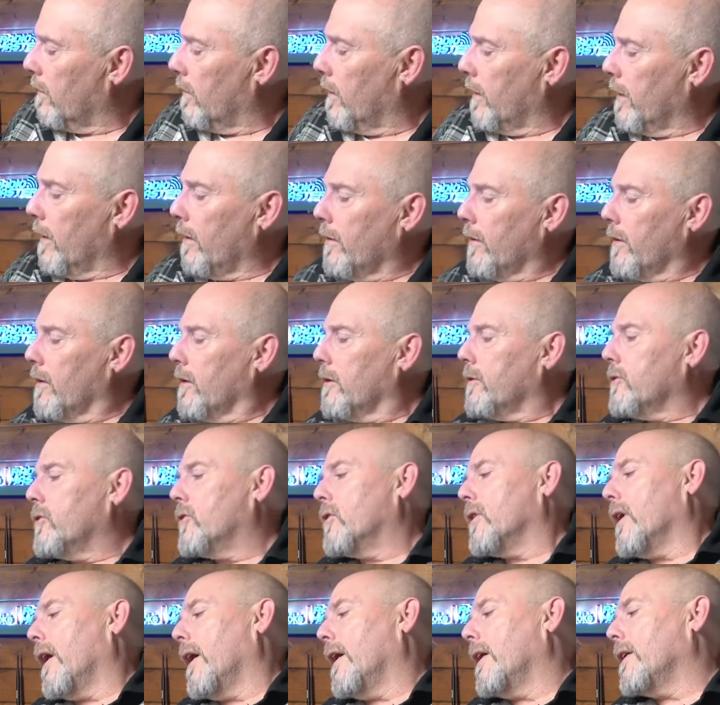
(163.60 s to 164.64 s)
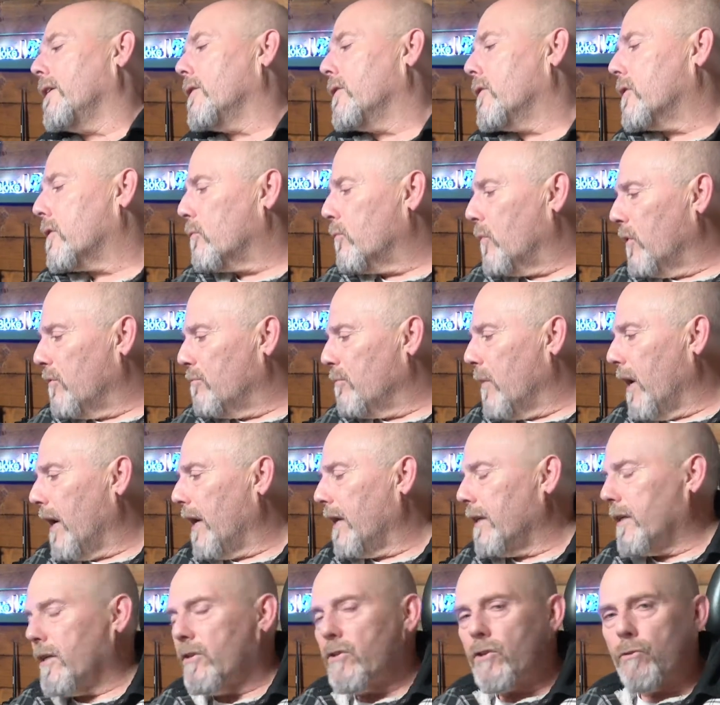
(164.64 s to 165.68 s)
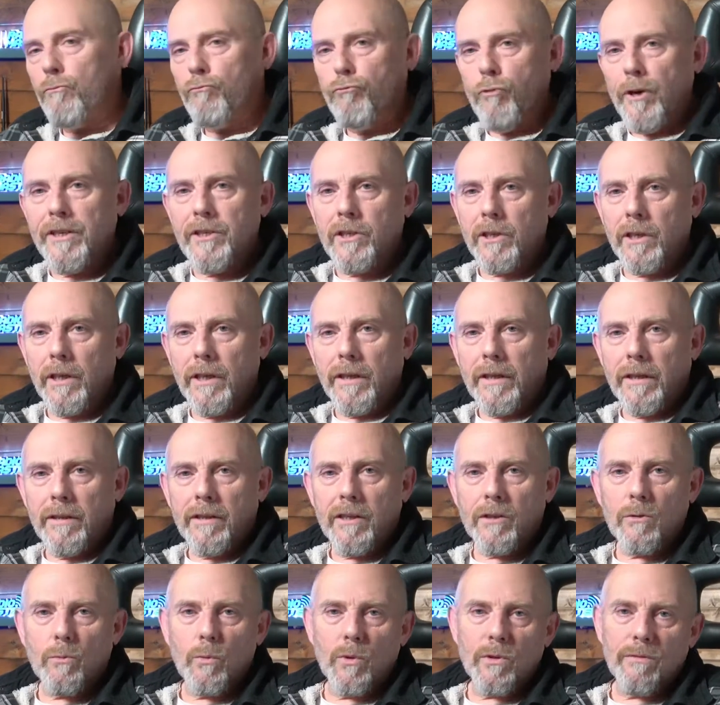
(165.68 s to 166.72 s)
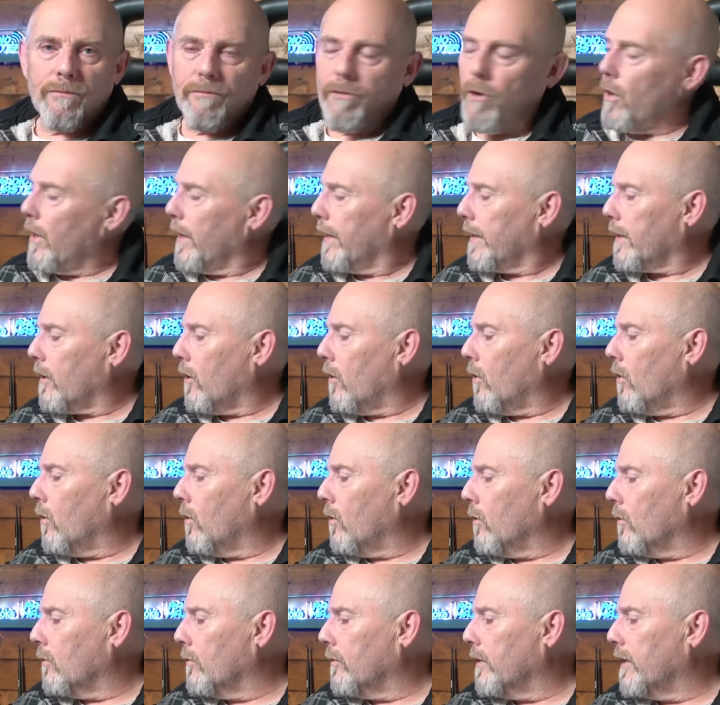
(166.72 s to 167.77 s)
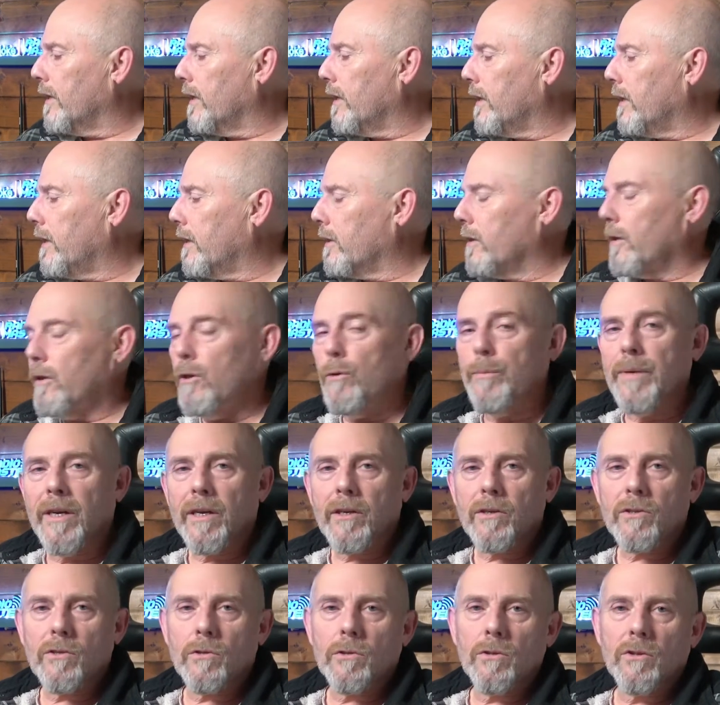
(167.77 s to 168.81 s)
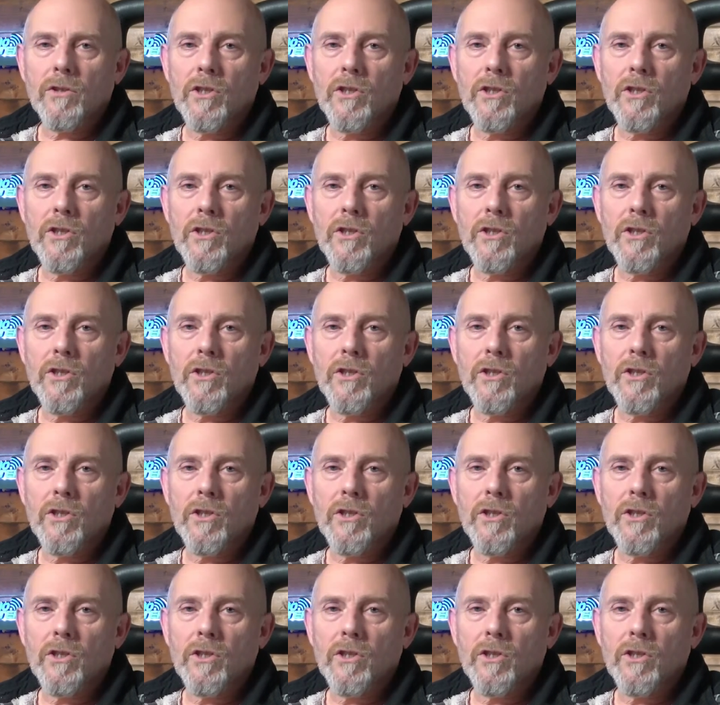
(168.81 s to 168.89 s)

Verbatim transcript: The other change we've made is originally this was flying on the Lumix